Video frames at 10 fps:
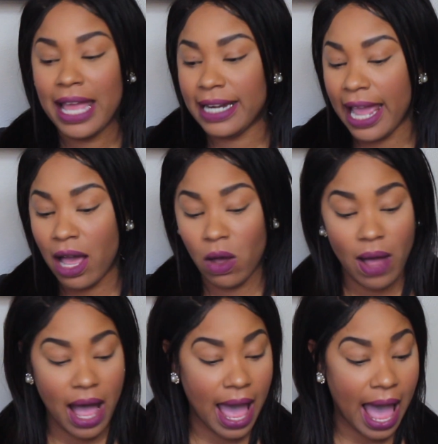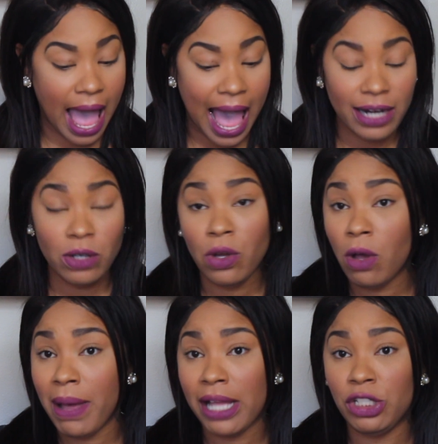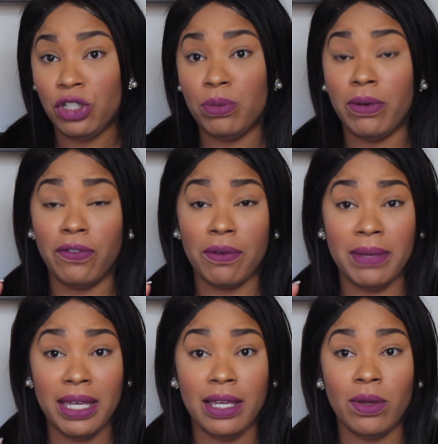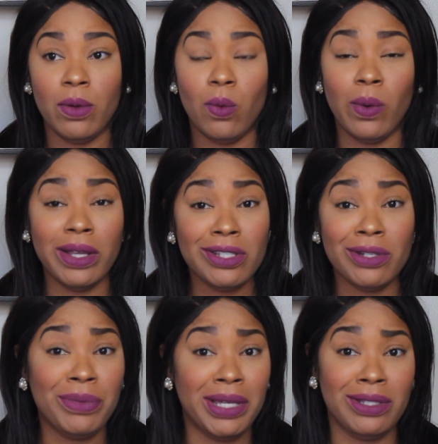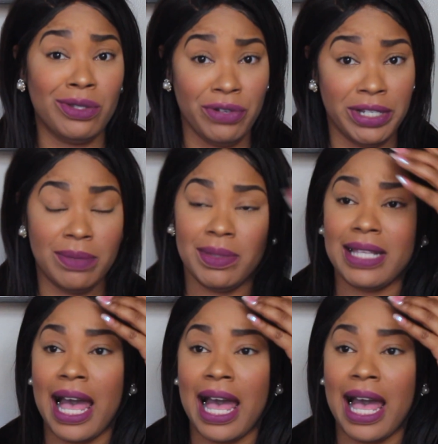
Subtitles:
Now, I don't know about you, but for me, winter means Christmas.